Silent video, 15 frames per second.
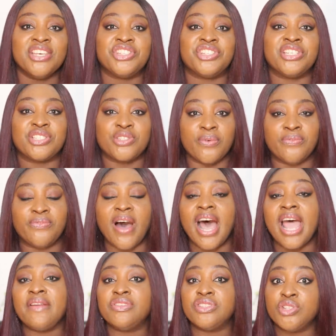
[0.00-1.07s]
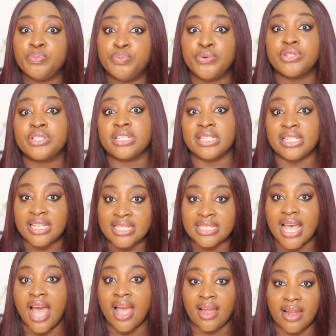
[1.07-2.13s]
She survived the brutal
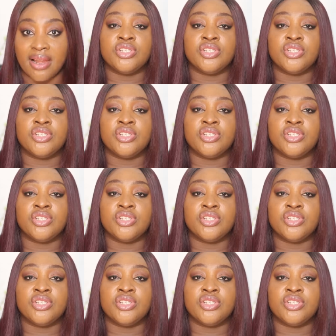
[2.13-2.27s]
attack.